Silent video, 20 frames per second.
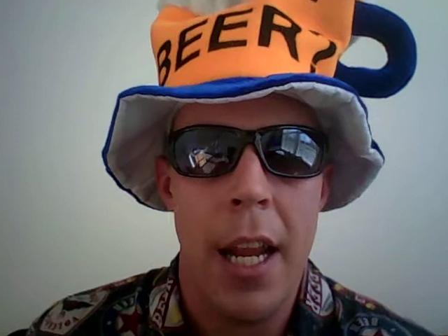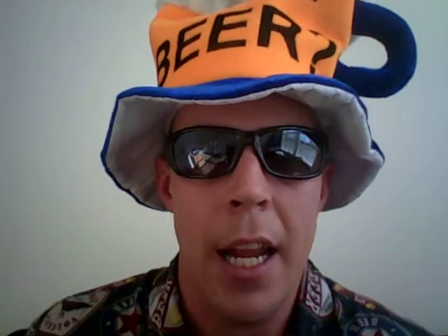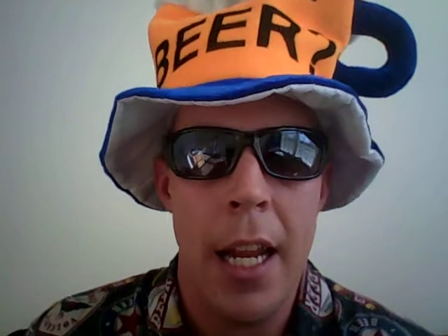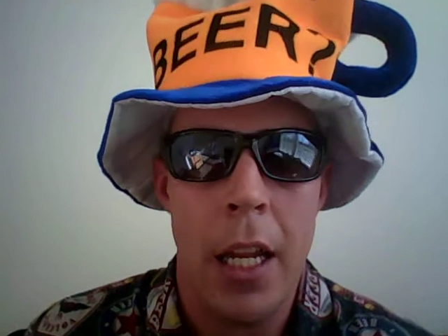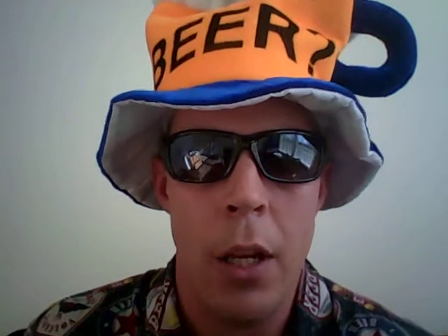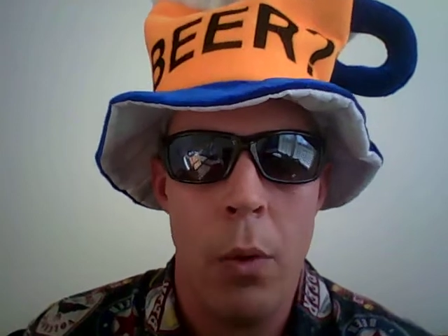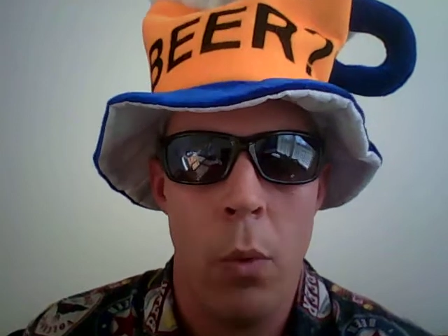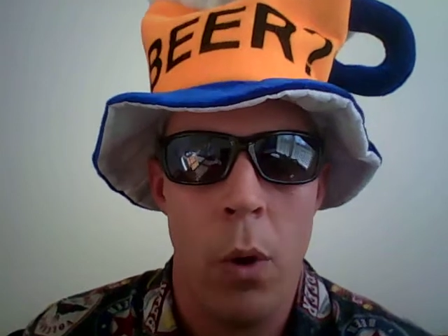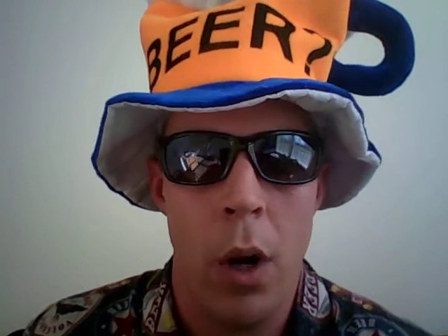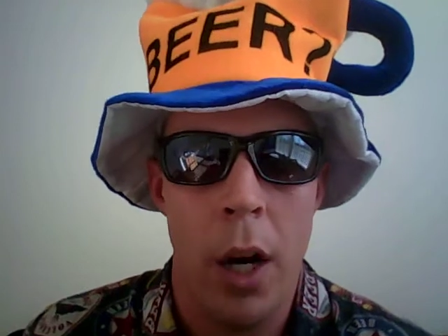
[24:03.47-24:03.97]

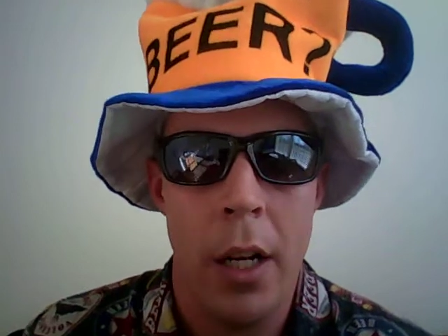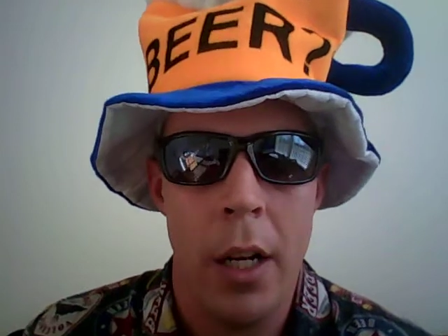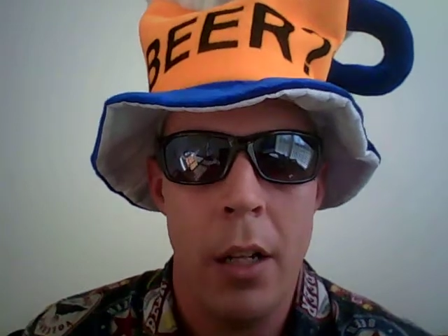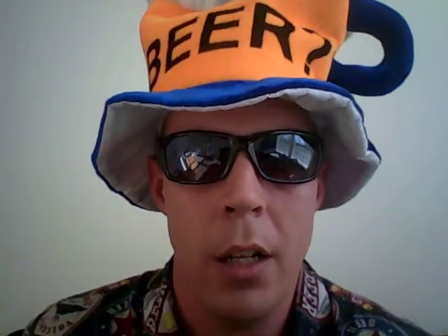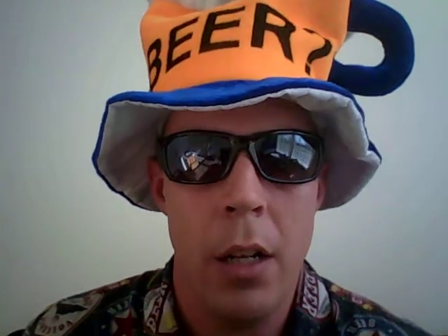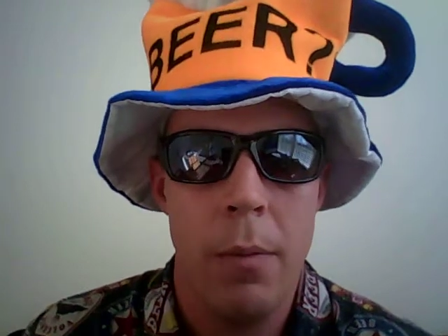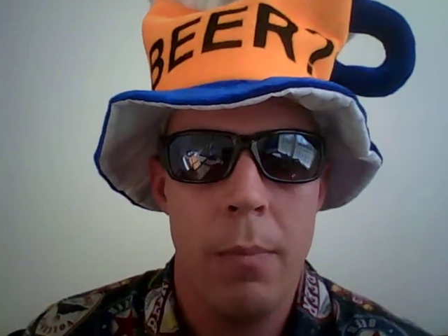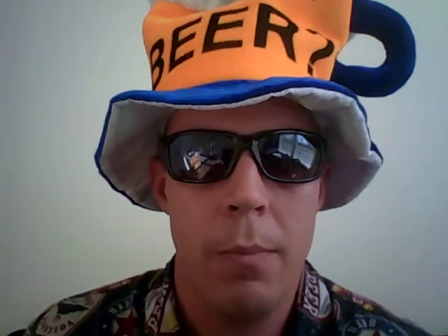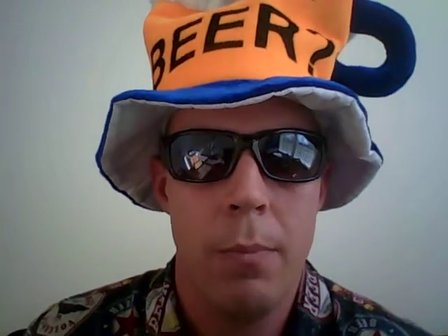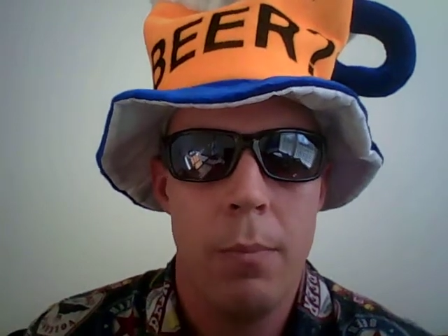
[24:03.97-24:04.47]

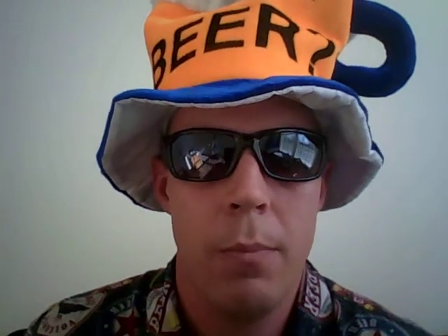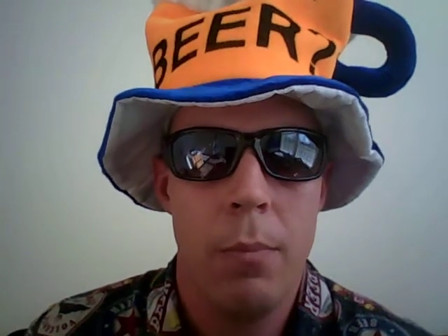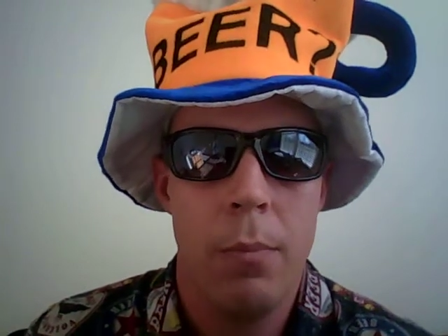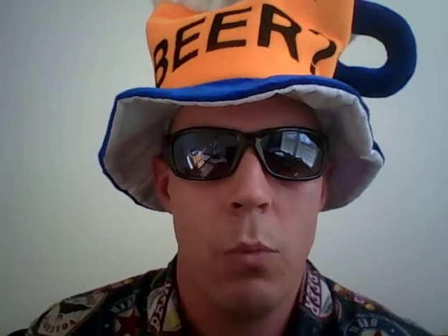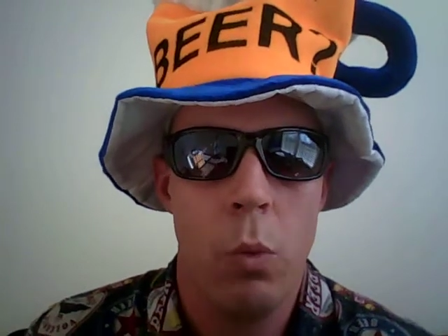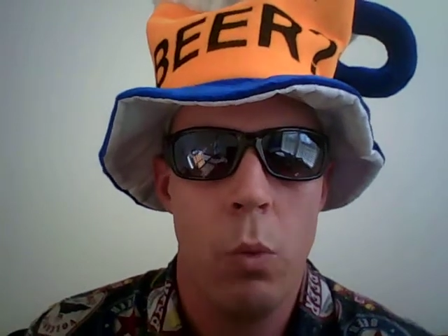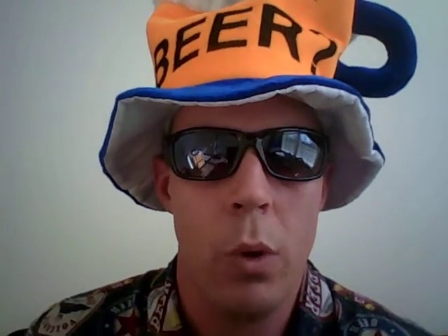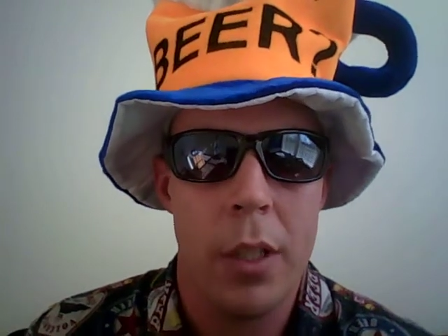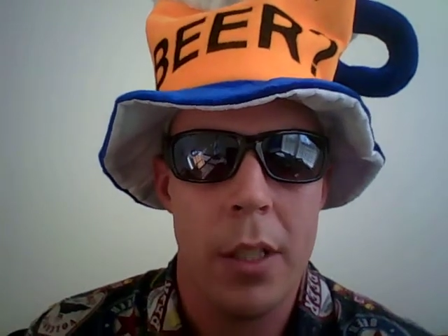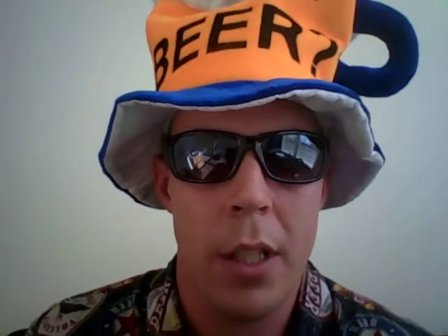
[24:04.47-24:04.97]
1981
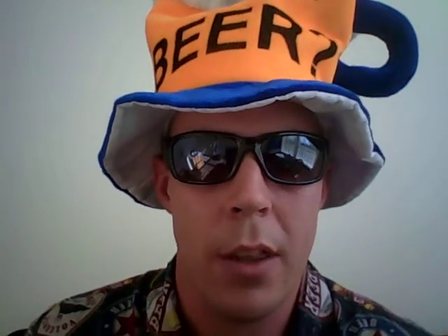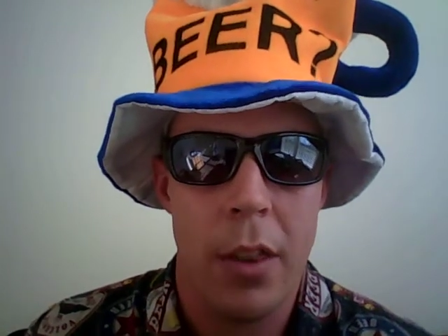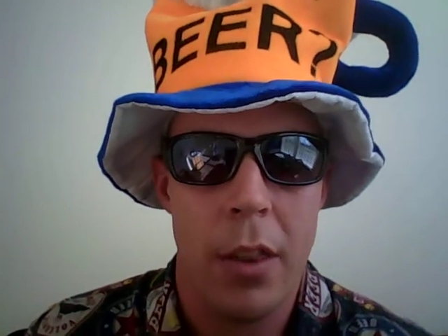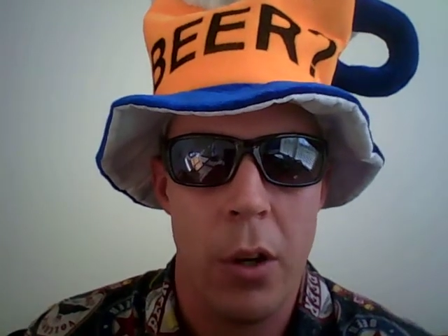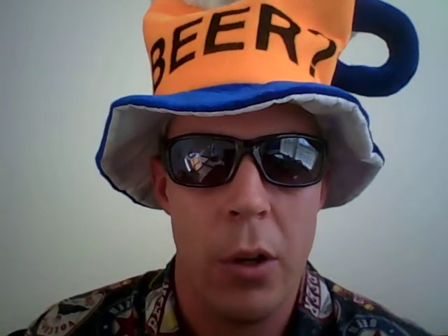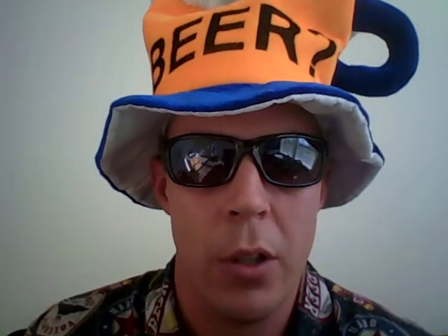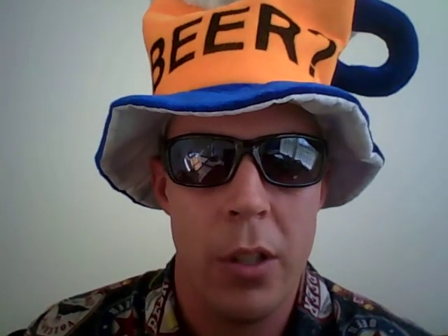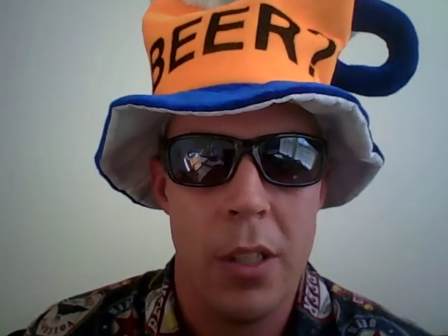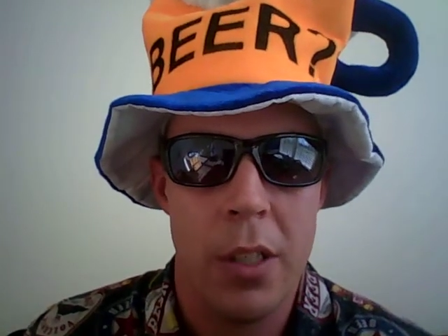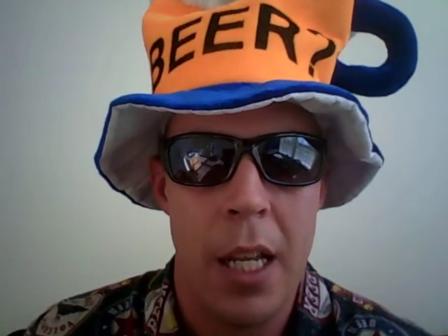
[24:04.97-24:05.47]

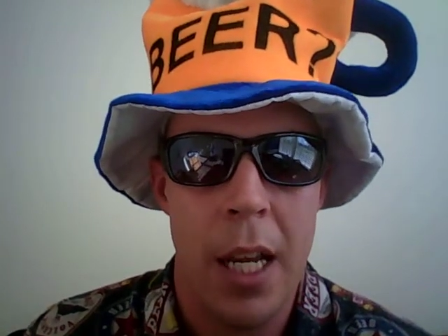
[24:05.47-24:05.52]
was a